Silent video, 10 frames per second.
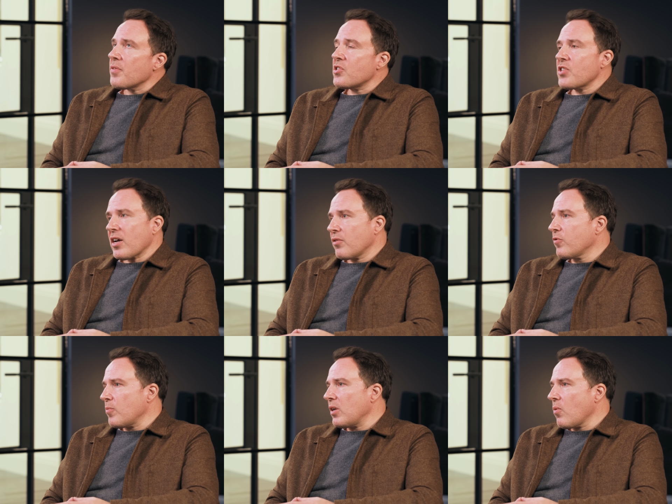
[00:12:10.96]
the second
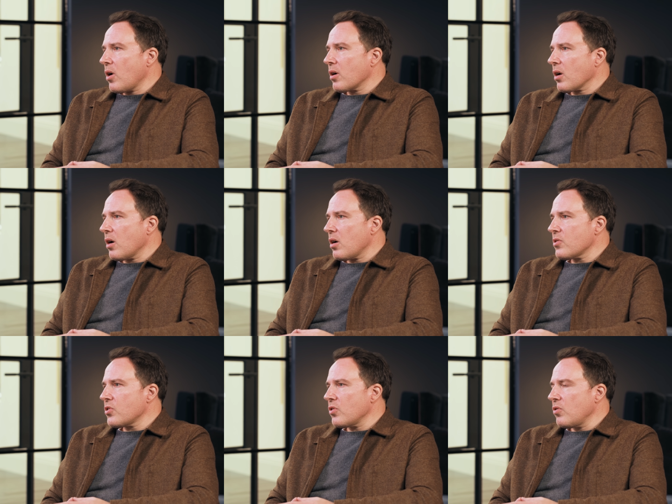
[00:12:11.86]
Formula One car
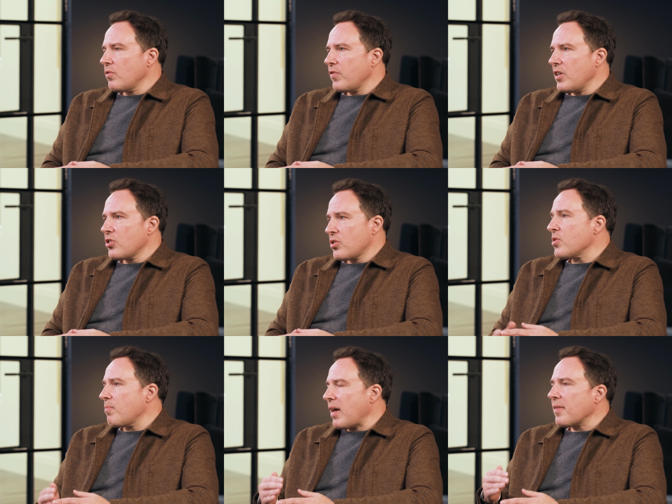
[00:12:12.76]
to
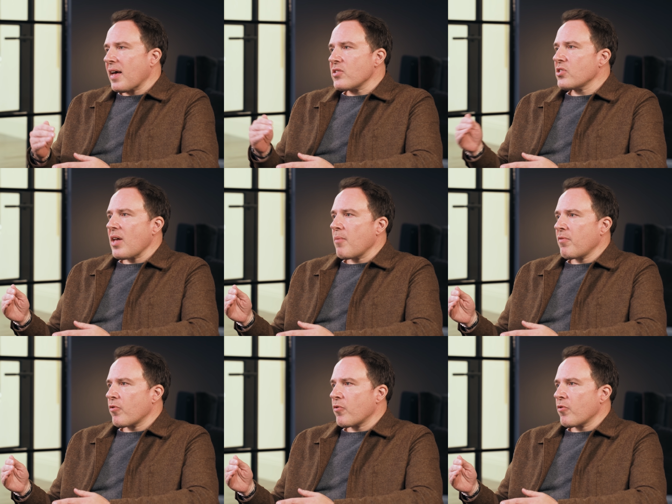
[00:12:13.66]
make that step.